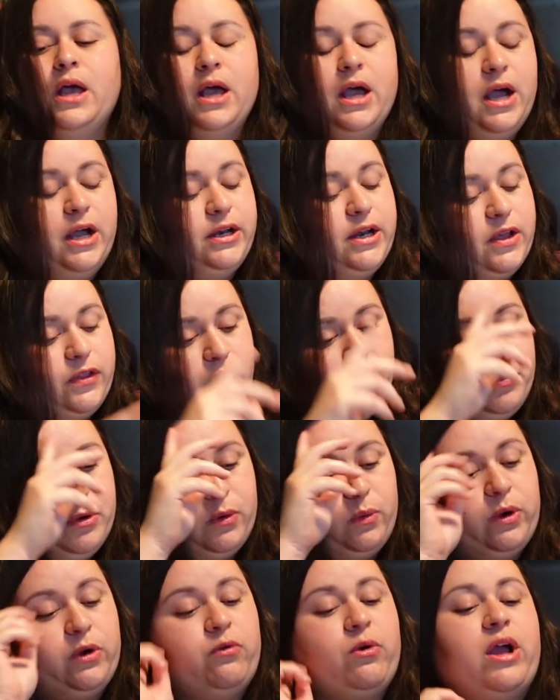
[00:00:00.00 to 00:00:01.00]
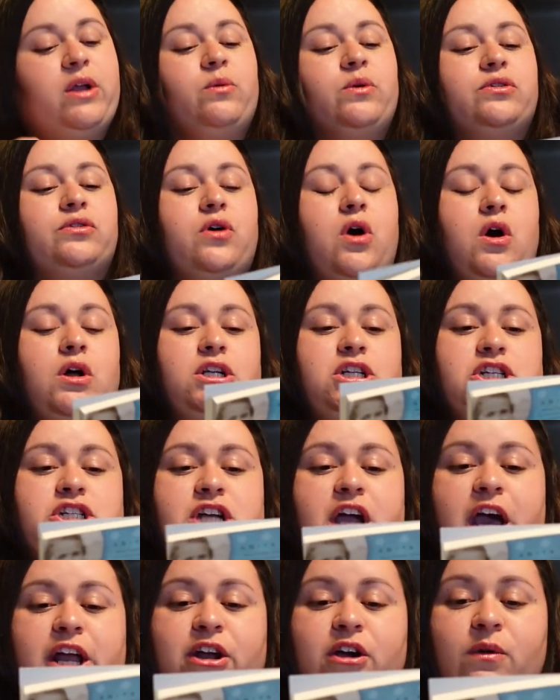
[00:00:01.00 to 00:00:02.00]
Another book we read was called
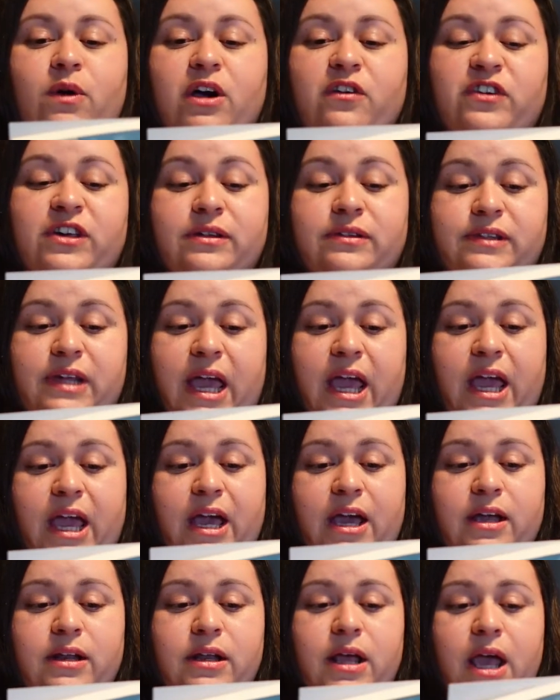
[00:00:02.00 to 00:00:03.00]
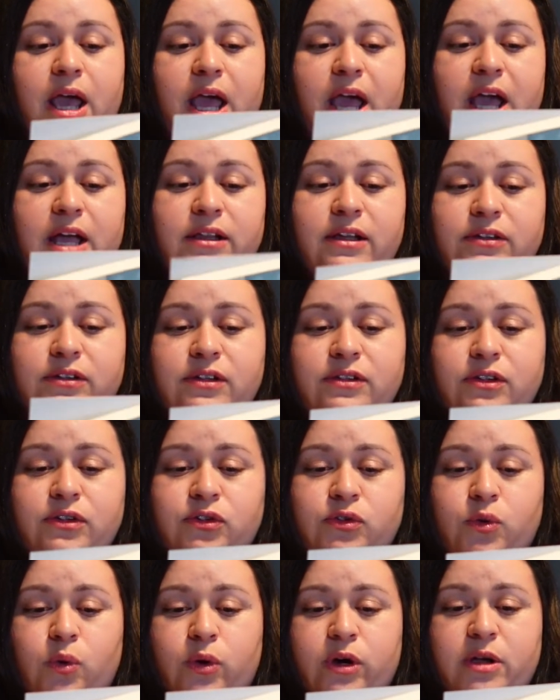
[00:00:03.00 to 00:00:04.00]
Shadow of His Hand, and this is a
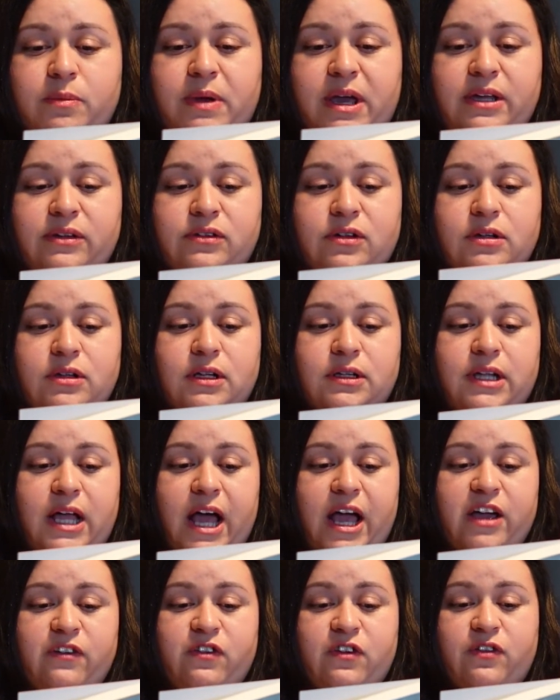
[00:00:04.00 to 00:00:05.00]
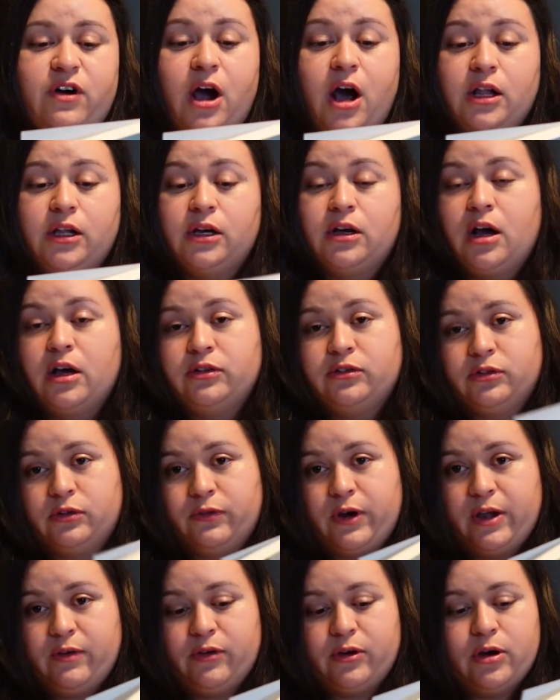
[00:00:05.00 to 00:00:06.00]
story based on the life of a Holocaust
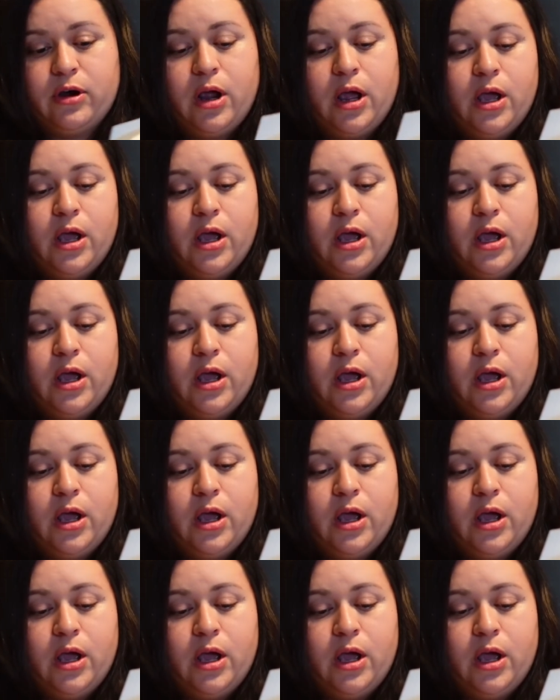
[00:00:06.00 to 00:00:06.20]
survivor.